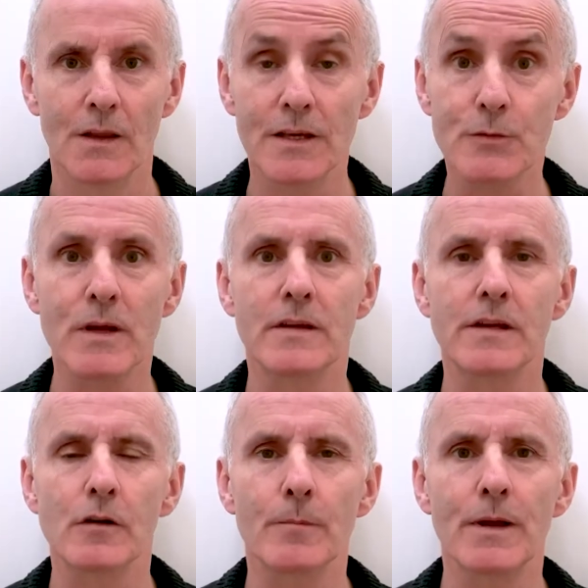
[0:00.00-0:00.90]
This week,
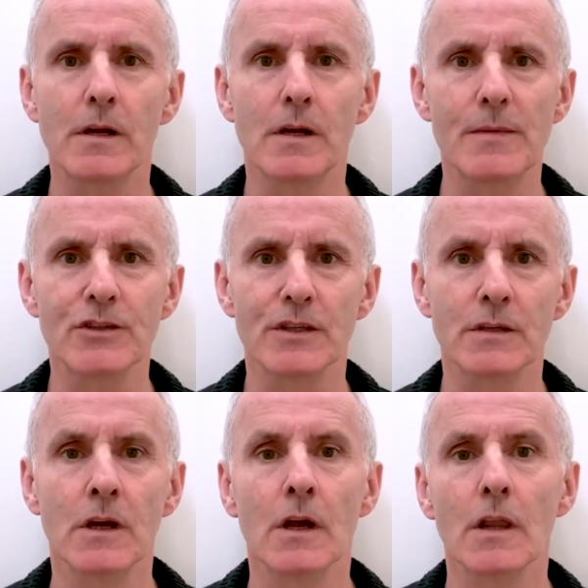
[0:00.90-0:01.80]
the European
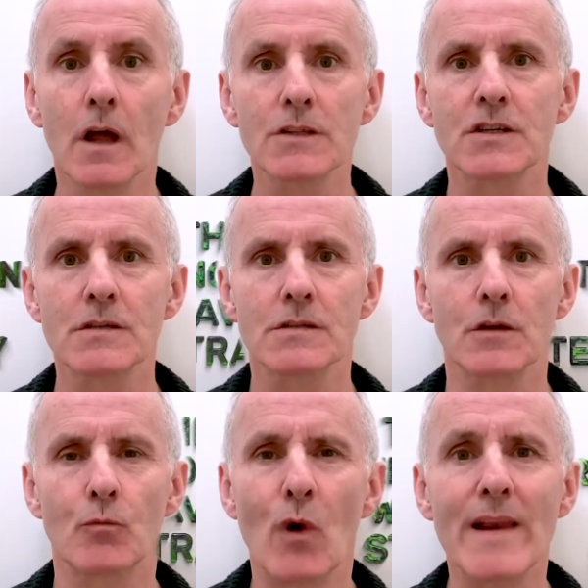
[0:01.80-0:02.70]
Commission launches
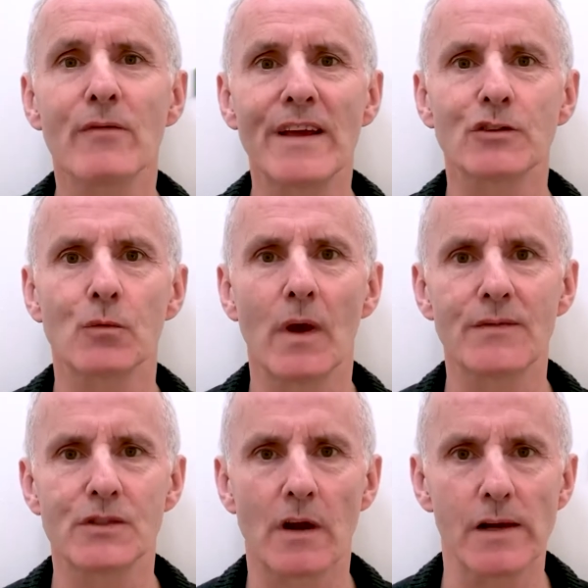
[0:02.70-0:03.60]
the Renovation
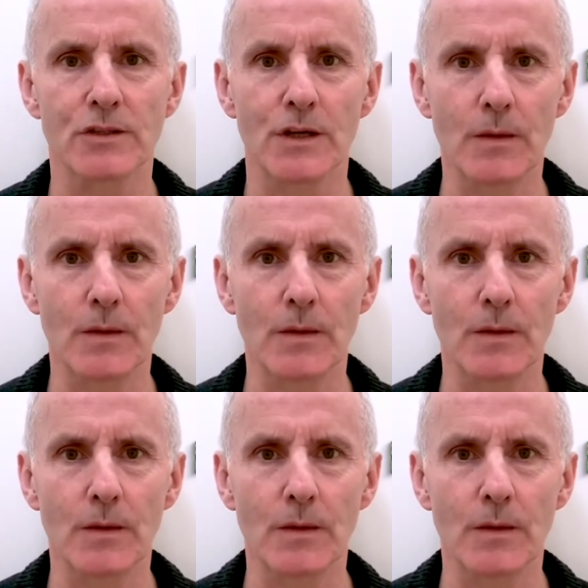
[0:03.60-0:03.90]
Wave Strategy.